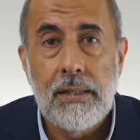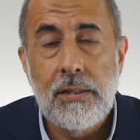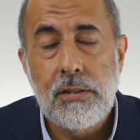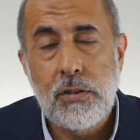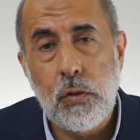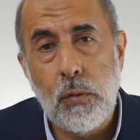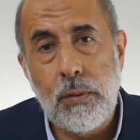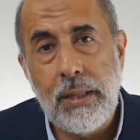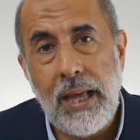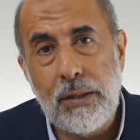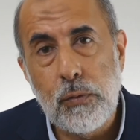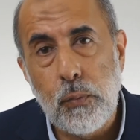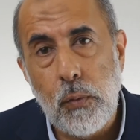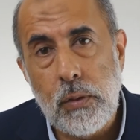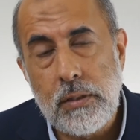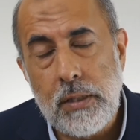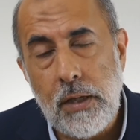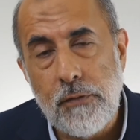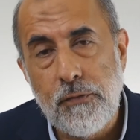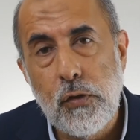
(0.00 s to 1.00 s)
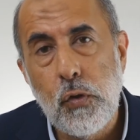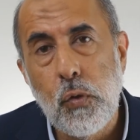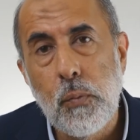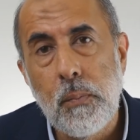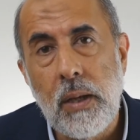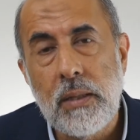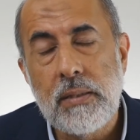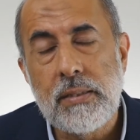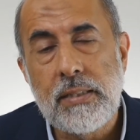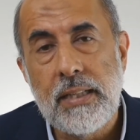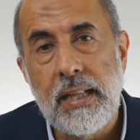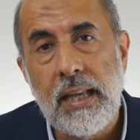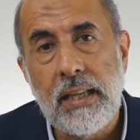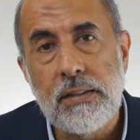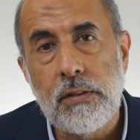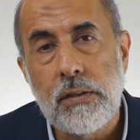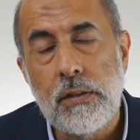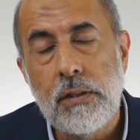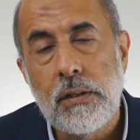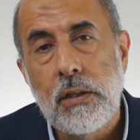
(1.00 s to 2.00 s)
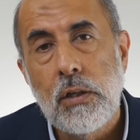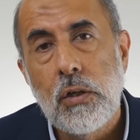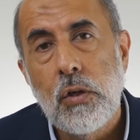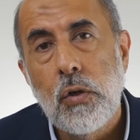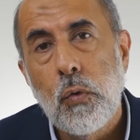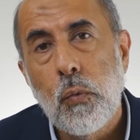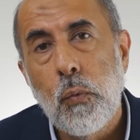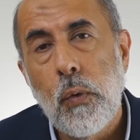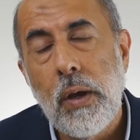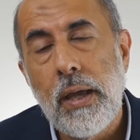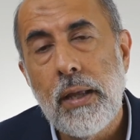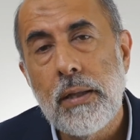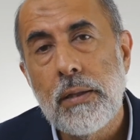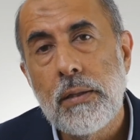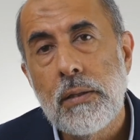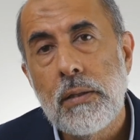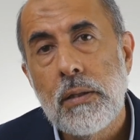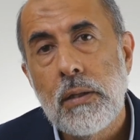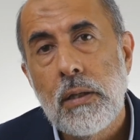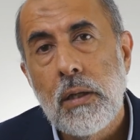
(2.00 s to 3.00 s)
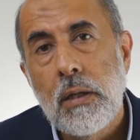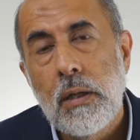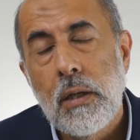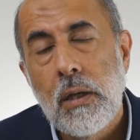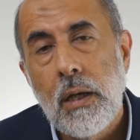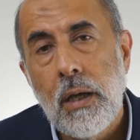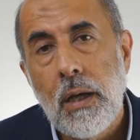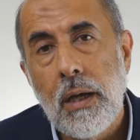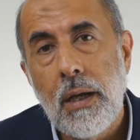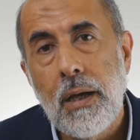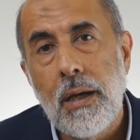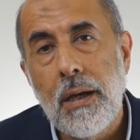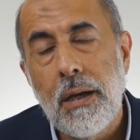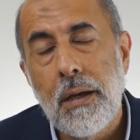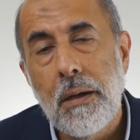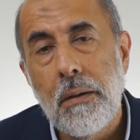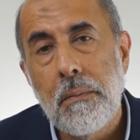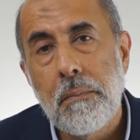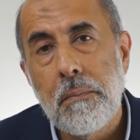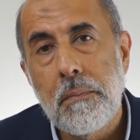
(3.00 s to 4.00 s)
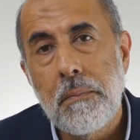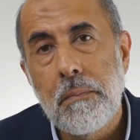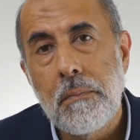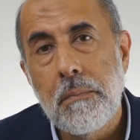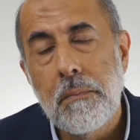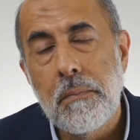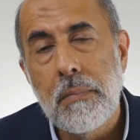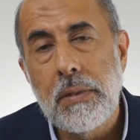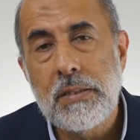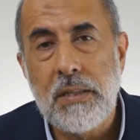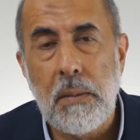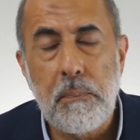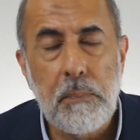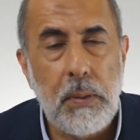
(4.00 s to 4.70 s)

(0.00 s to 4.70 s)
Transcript: so that was a few months later when some